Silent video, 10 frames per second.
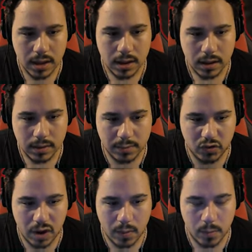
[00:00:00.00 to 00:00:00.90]
Let me
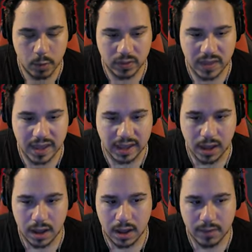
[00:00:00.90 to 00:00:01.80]
try one more thing.
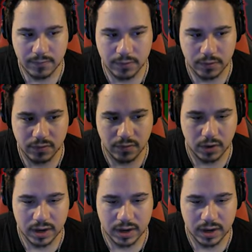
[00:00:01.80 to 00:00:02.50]
Uh, first of all,